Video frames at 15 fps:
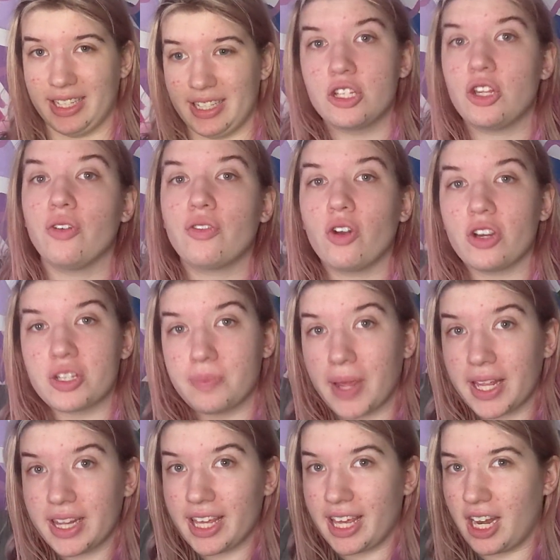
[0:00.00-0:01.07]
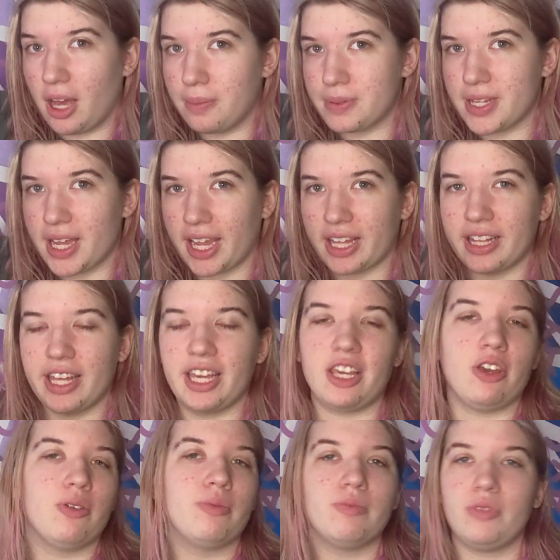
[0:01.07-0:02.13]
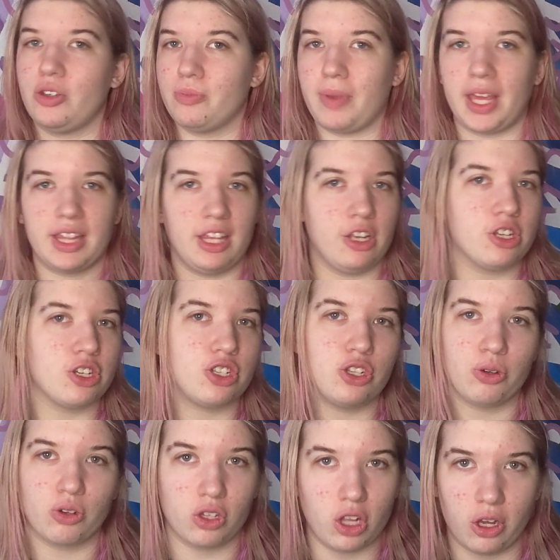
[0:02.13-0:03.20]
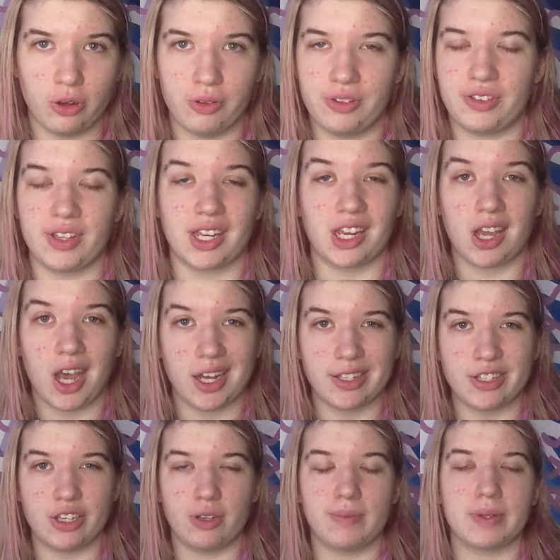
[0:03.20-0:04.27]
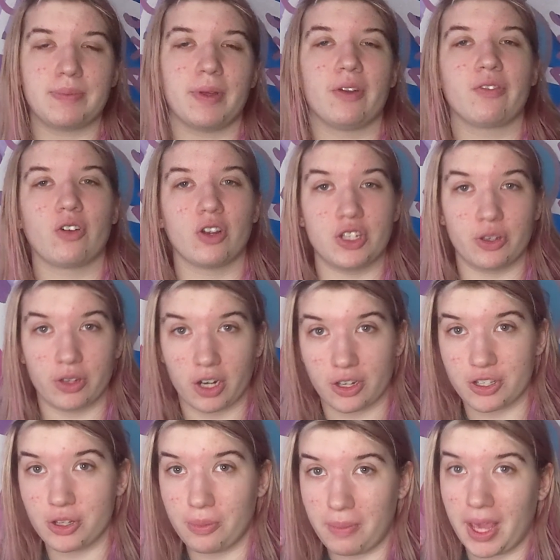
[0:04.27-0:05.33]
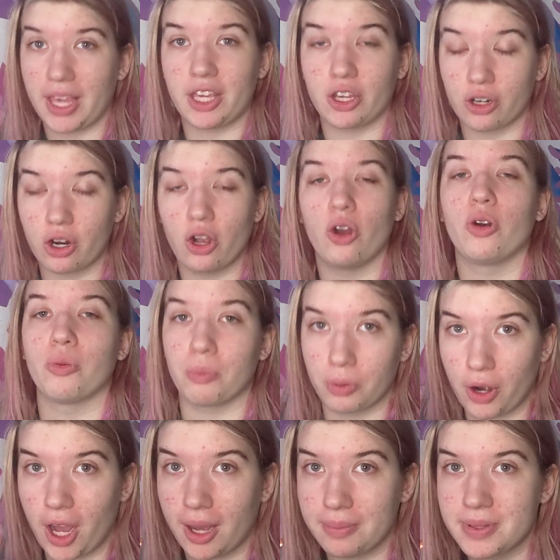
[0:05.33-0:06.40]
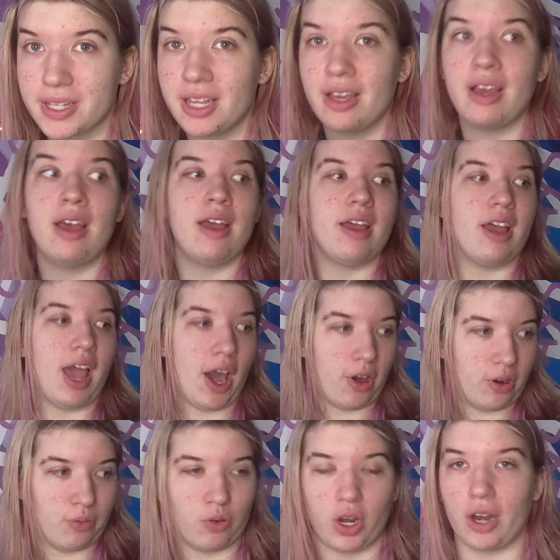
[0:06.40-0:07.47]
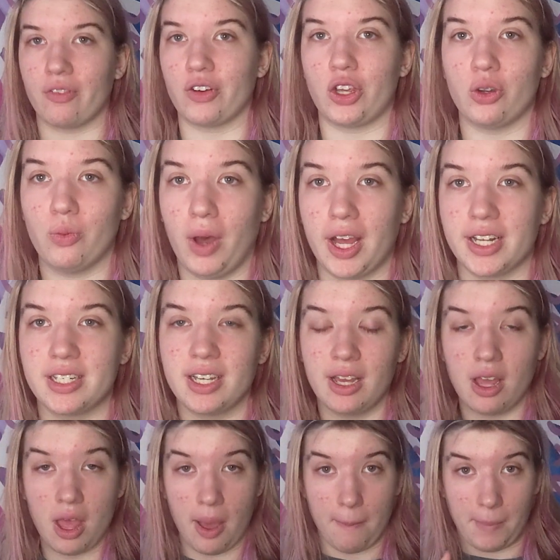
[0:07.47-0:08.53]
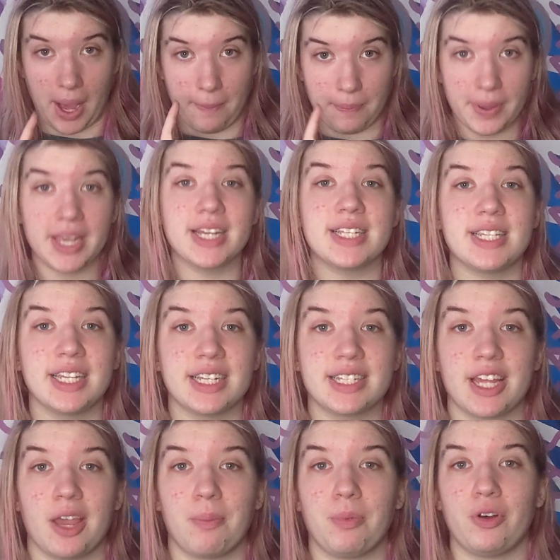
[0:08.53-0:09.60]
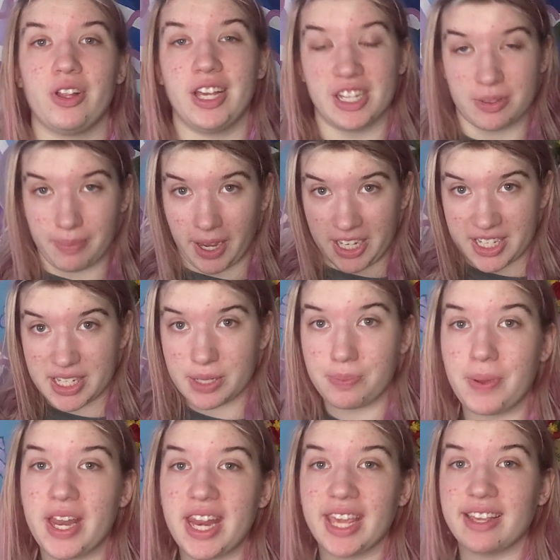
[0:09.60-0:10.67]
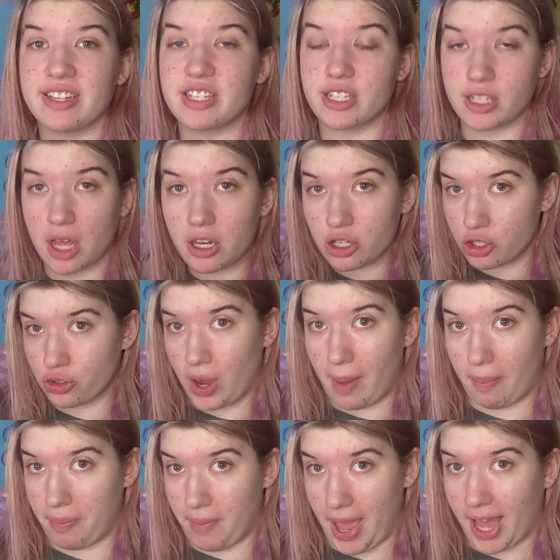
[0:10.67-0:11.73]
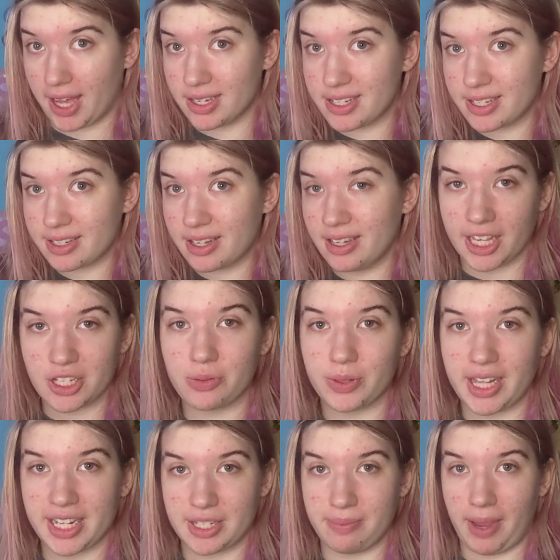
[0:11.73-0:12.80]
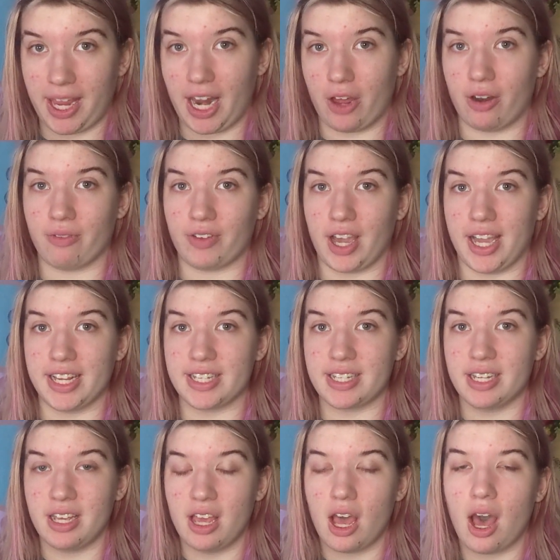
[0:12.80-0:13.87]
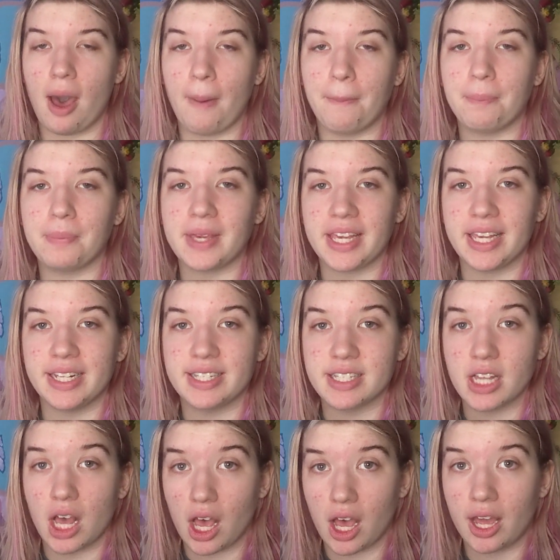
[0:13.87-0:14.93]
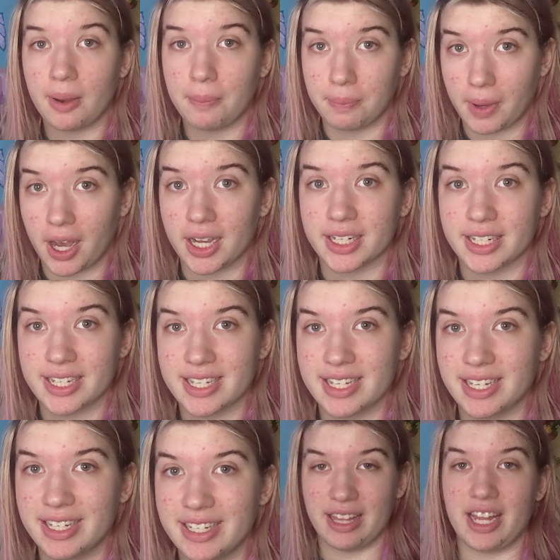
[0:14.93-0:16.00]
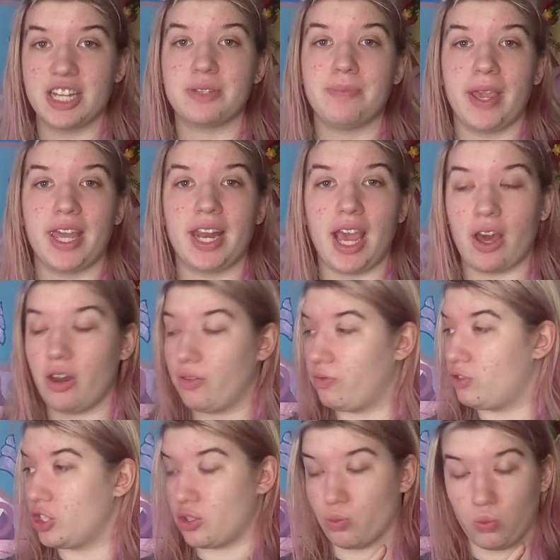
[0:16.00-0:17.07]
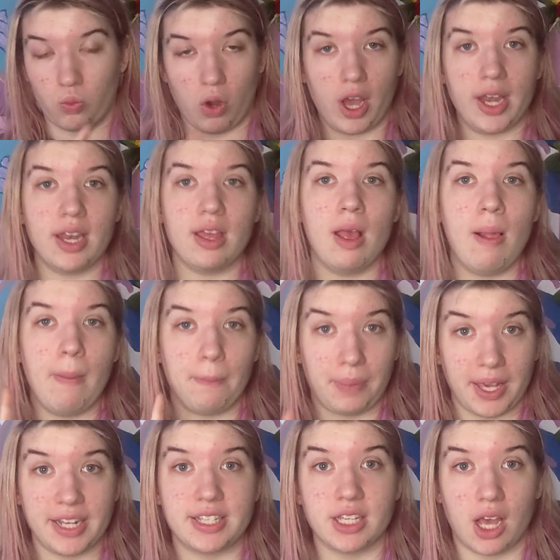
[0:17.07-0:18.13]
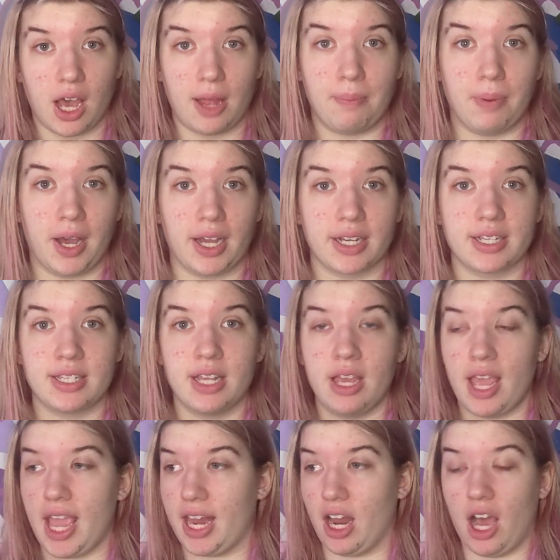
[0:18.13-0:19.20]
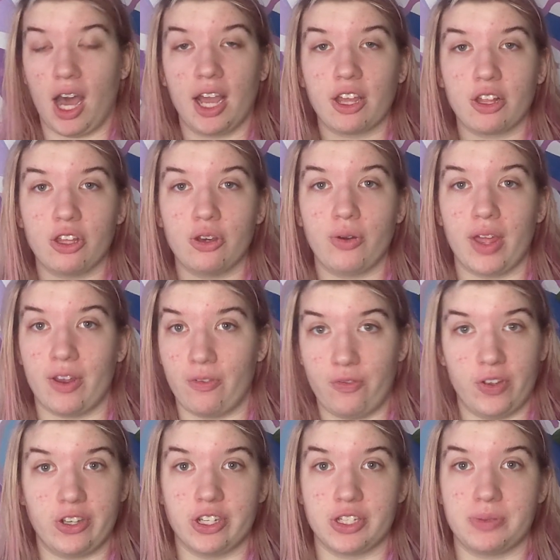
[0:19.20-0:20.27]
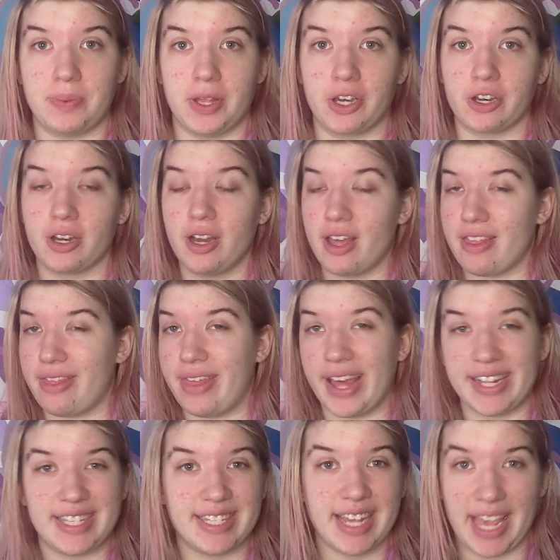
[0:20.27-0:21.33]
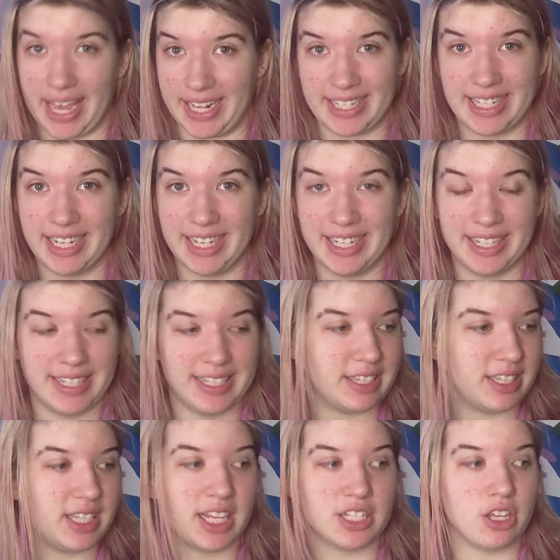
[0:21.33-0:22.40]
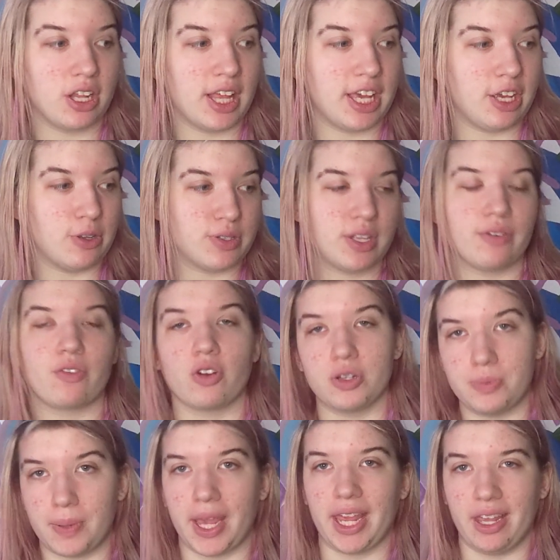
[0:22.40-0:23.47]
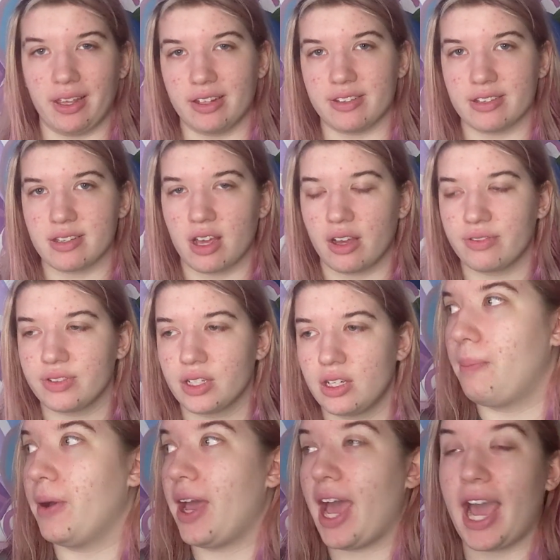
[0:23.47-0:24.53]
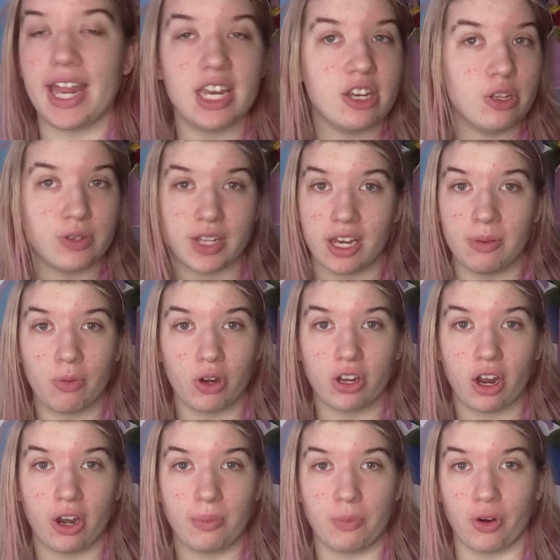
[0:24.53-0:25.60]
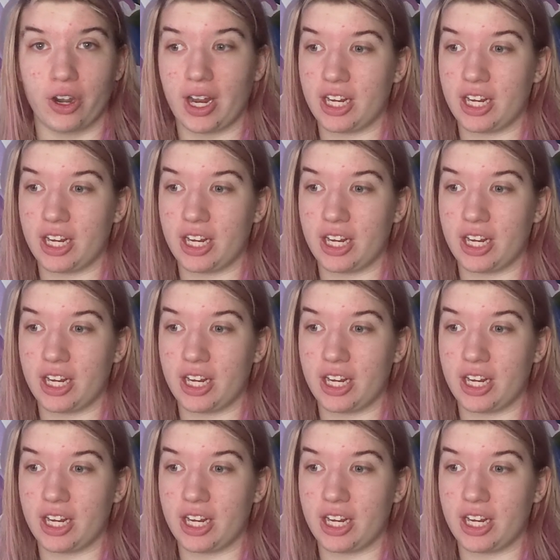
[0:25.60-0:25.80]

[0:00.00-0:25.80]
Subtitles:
So of course, mainly in upcycling, you mainly just do clothes and costumes, but of course you can also make your own props out of whatever you want. My biggest example is my spinning sun drop mask. Guess what that's made out of, guys? A Pizza Hut box. That is made out of just one Pizza Hut box and hot glue and a fidget spinner. That's it. That's all I used, and of course paint and stuff. But I didn't use any more cardboard.